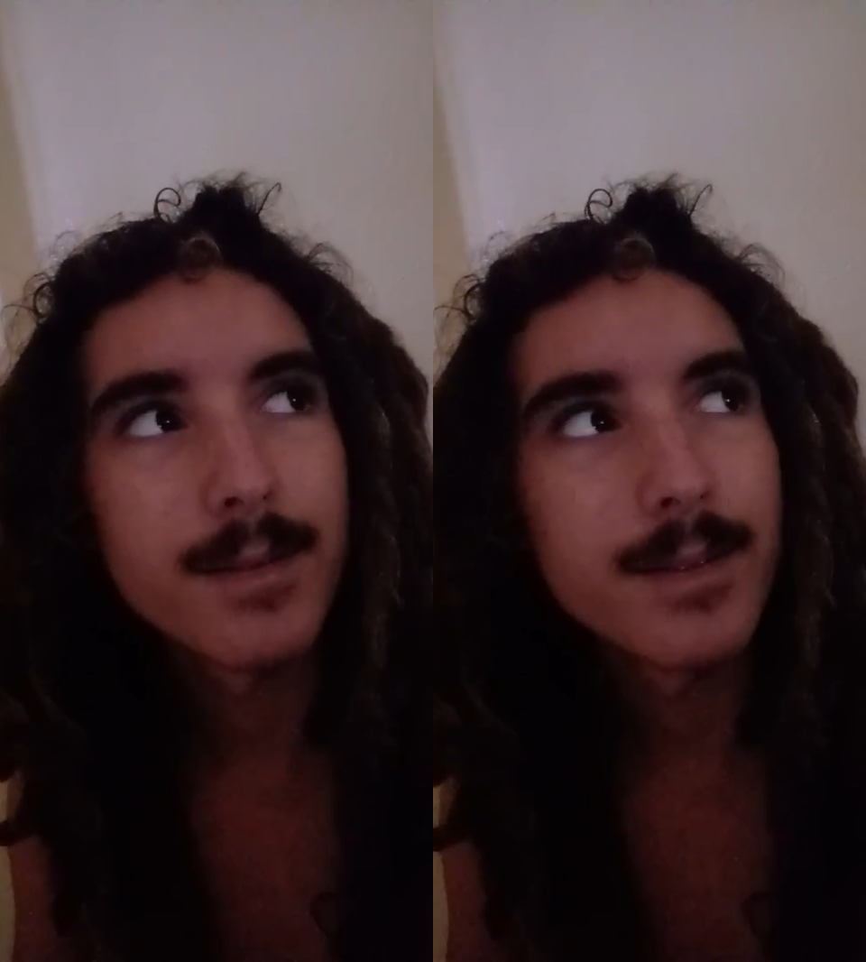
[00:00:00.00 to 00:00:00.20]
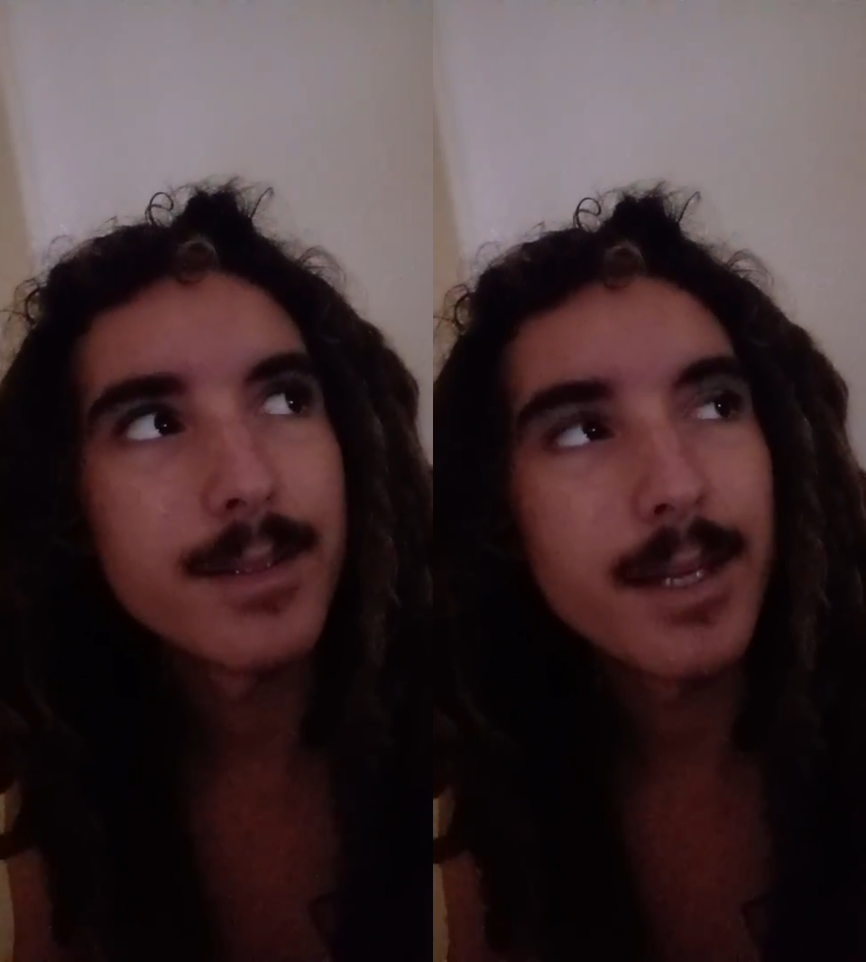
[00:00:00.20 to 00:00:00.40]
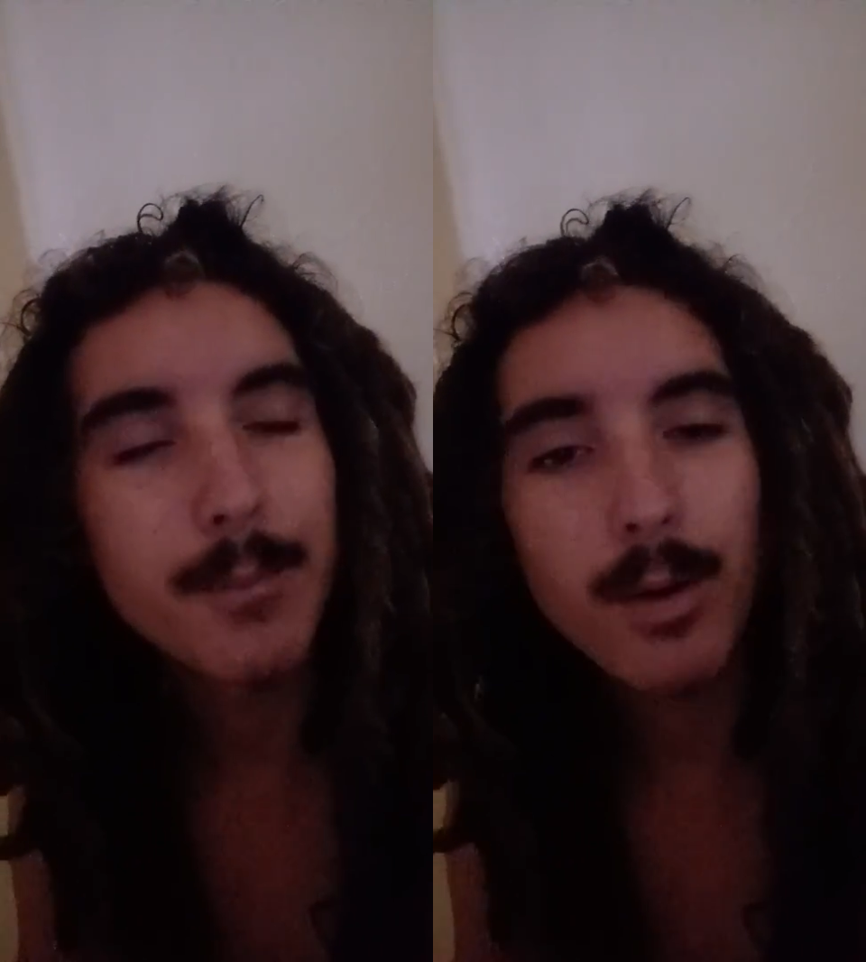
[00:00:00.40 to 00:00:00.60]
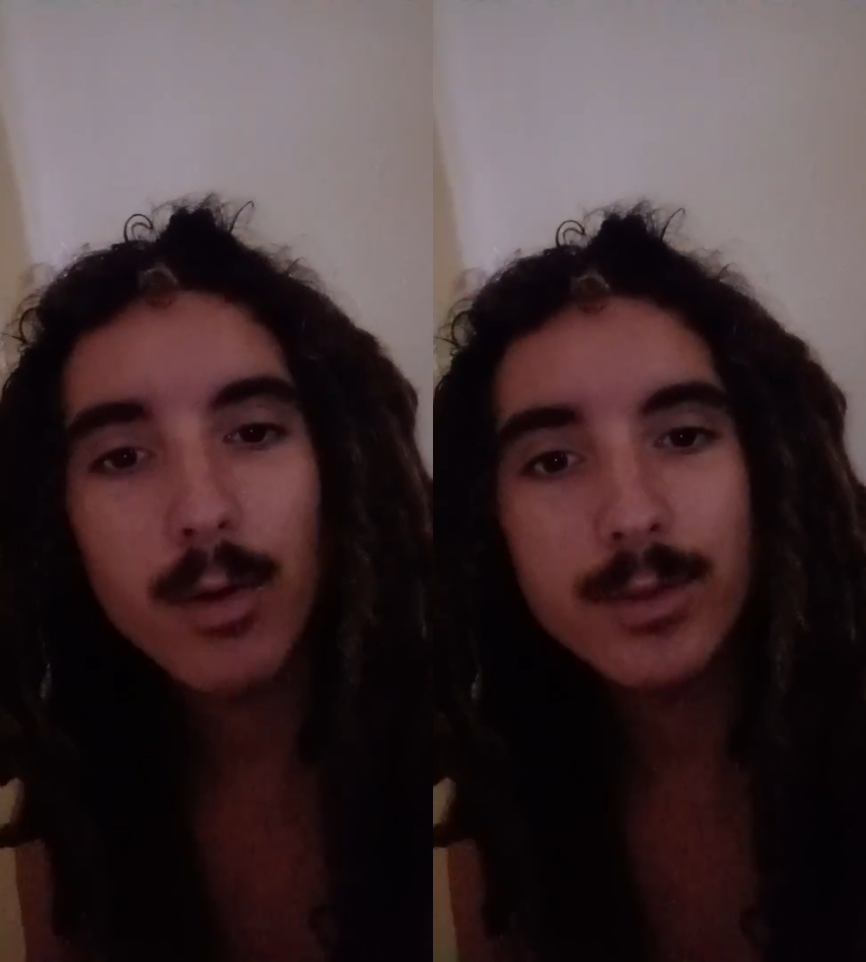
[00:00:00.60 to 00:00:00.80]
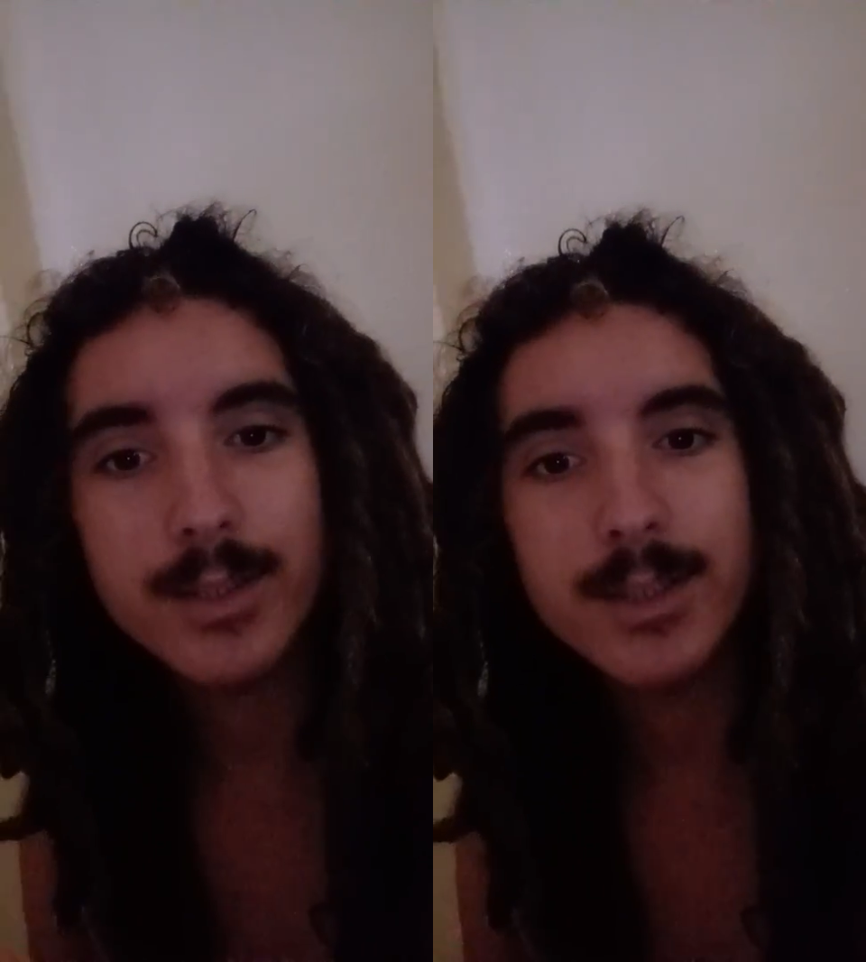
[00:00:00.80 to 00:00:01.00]
they
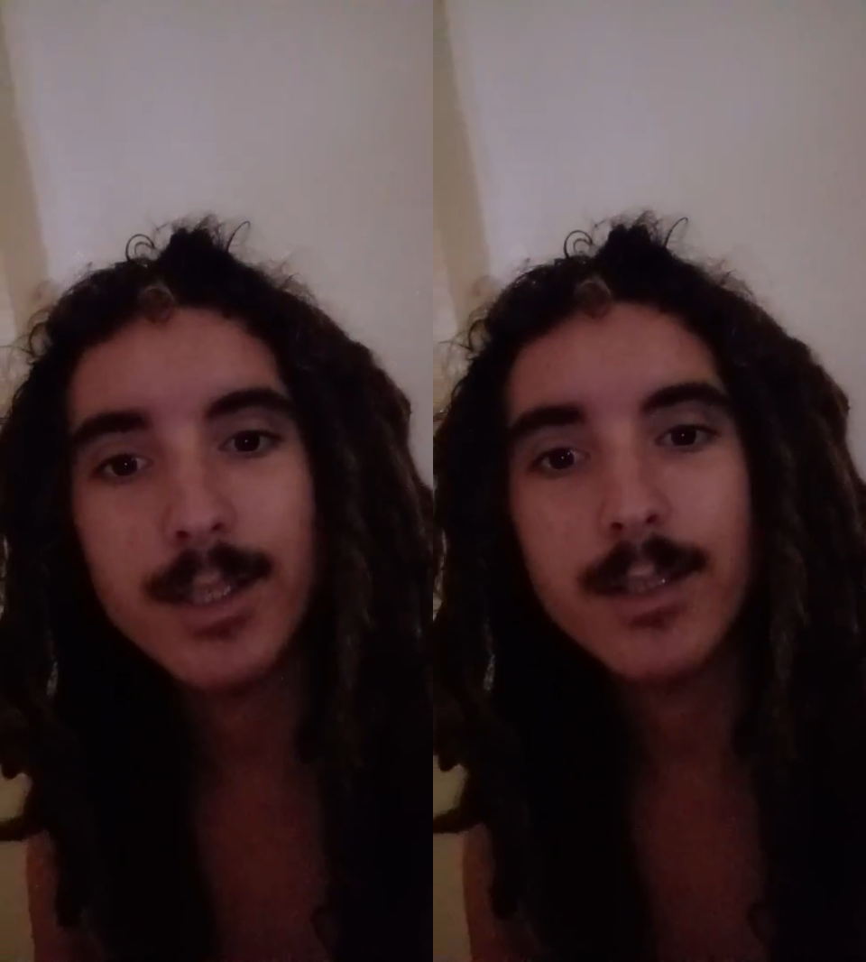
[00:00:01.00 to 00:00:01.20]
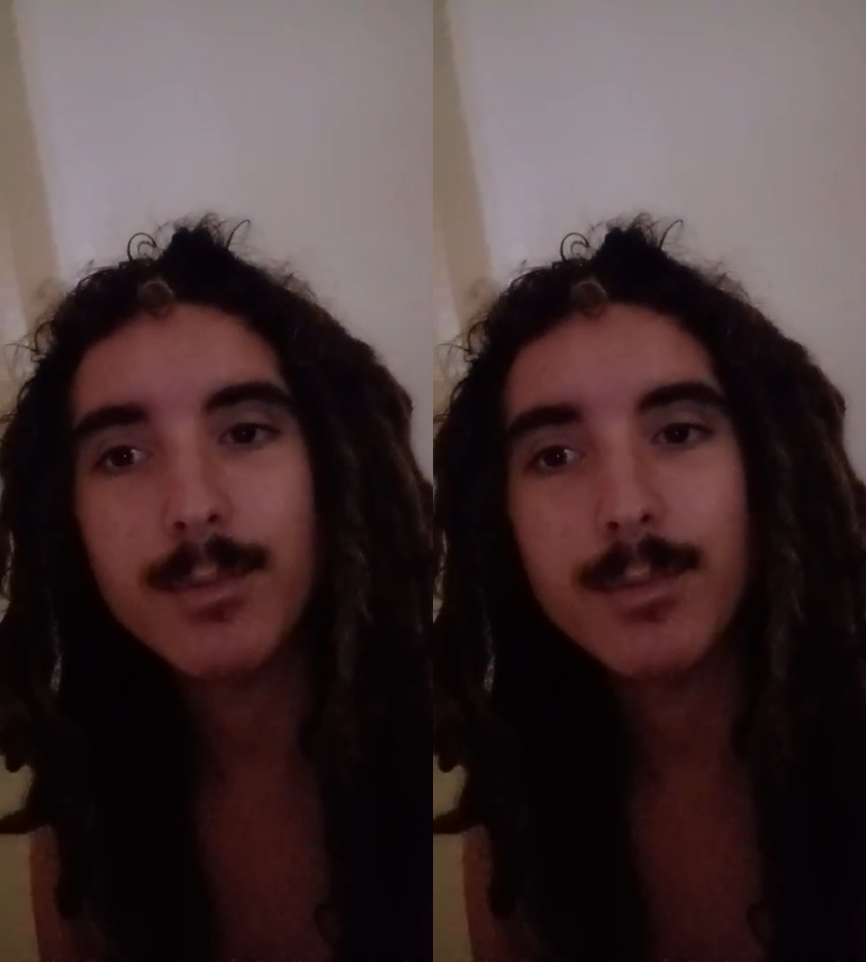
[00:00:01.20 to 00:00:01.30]
oppose each other,